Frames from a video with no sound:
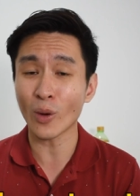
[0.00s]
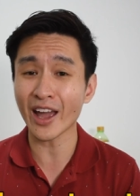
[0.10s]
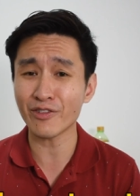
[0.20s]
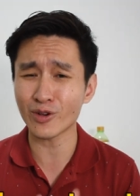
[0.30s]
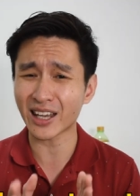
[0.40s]

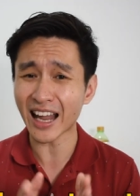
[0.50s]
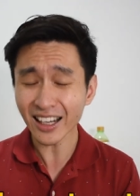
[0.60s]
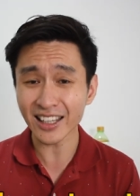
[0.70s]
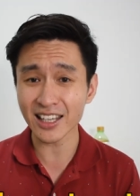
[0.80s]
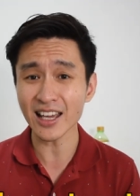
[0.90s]
where if you're
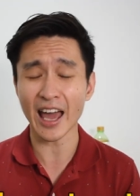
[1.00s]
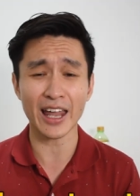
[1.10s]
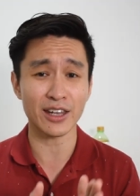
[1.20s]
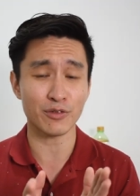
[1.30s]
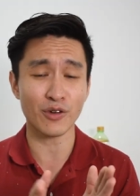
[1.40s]
lucky
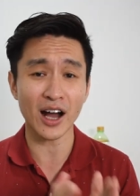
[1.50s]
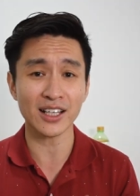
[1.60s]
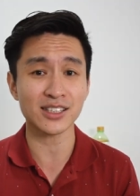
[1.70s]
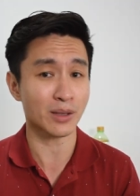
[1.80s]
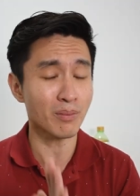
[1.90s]
and Far
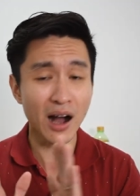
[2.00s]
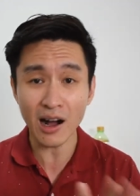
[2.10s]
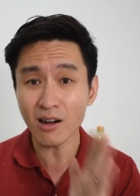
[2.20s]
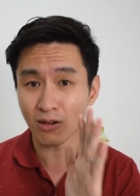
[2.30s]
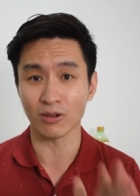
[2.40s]
East
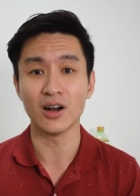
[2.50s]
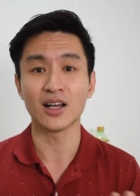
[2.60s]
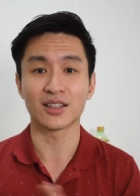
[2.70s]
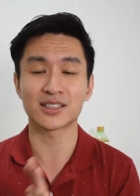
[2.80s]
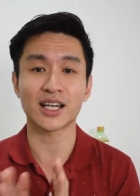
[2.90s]
somehow
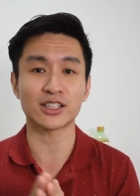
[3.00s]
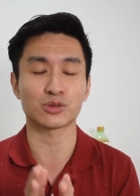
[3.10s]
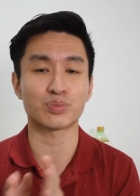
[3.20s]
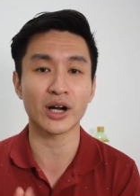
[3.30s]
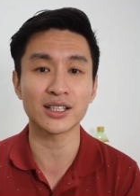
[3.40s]
decides
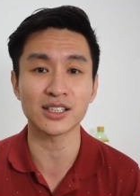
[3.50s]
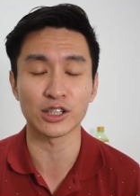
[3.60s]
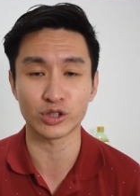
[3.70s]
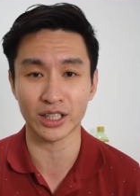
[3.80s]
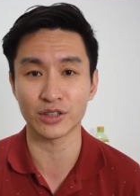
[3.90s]
to price it
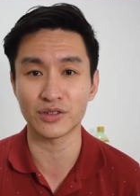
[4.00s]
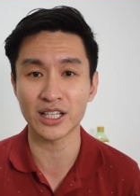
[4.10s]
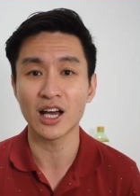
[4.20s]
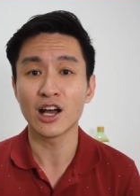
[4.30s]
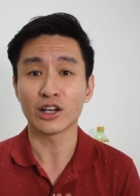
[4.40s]

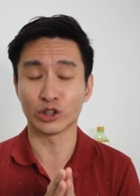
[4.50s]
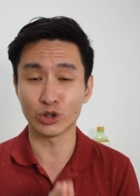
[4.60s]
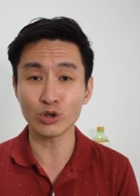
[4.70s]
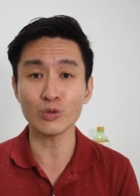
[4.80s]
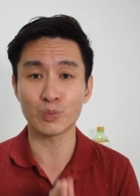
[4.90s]
attractively,
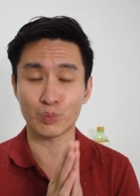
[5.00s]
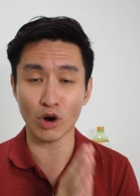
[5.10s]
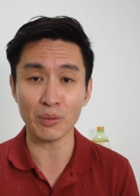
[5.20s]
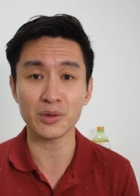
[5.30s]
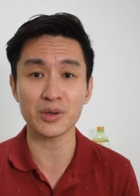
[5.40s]
you'll
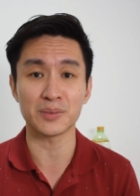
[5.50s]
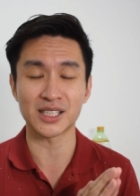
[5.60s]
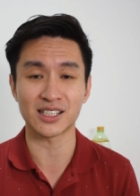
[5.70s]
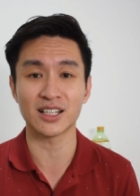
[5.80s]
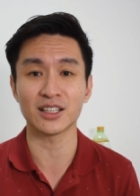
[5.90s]
probably be
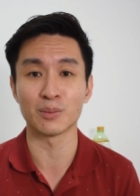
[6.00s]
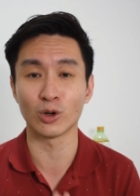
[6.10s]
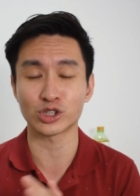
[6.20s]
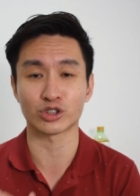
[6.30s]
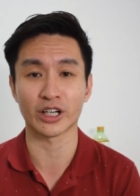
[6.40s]
seeing the
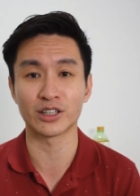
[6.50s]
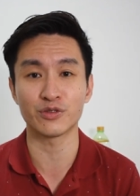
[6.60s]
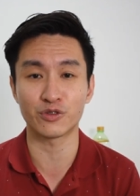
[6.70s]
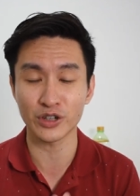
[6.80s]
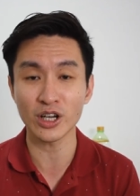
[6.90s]
most
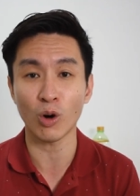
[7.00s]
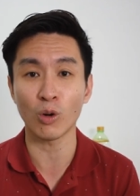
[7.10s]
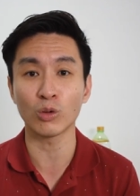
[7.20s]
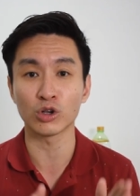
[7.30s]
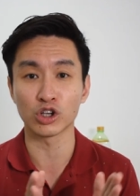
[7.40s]
attractive
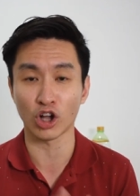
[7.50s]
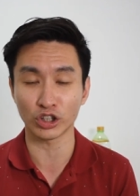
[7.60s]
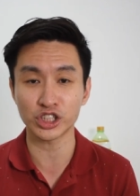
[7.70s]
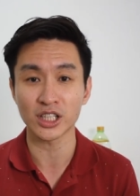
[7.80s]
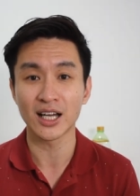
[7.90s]
freehold
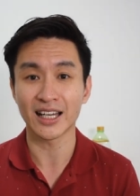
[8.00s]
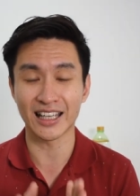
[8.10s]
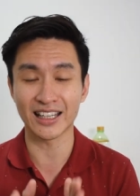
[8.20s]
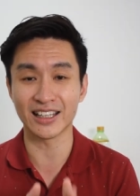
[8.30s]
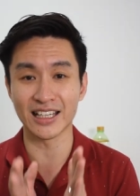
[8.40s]
launch
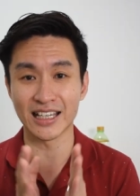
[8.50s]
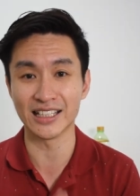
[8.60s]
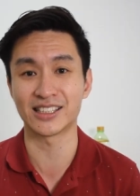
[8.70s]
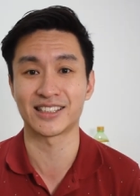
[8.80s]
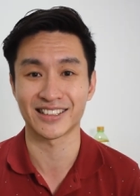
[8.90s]
in the
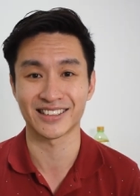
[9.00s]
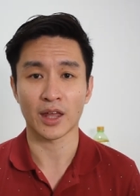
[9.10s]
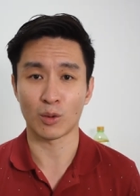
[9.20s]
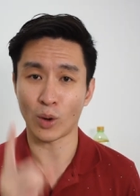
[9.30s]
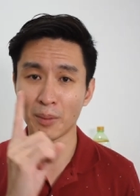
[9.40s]
east.
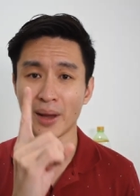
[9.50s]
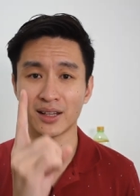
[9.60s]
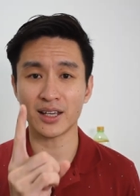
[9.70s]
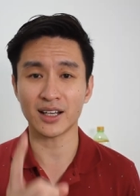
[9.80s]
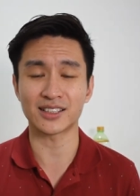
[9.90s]
And one
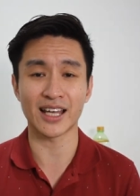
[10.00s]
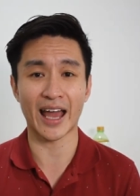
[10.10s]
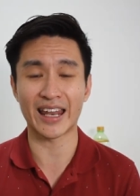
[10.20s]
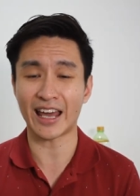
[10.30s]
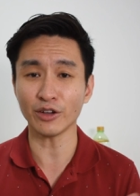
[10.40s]
bad thing is that
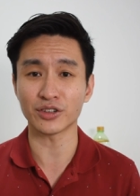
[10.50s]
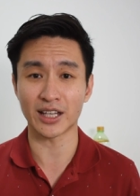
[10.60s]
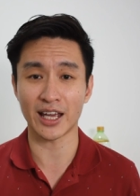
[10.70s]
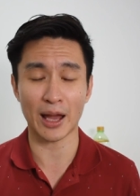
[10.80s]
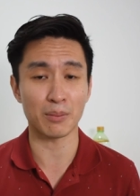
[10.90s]
at the end of the
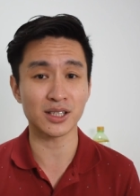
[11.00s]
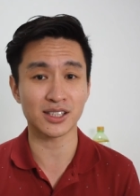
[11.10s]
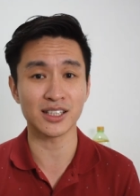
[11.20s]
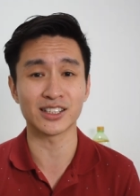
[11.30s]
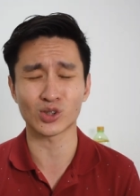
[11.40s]
day, Amber
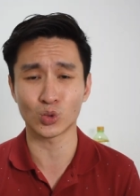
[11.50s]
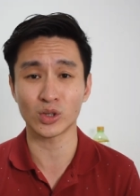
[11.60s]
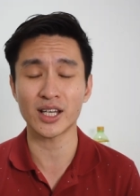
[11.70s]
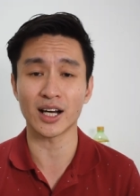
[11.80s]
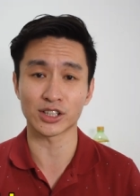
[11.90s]
Sea is
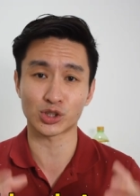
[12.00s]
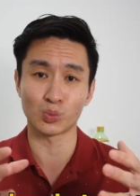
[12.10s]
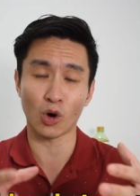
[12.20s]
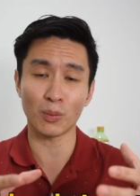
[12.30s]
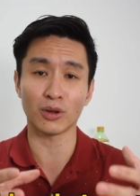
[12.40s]
only a
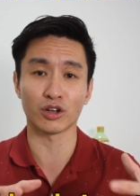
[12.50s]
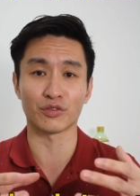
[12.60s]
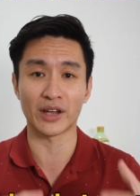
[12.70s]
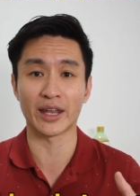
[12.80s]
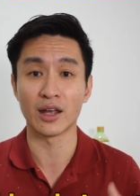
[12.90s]
small plot
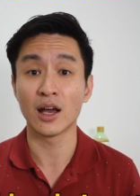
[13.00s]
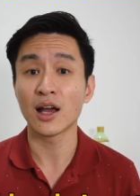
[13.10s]
of land.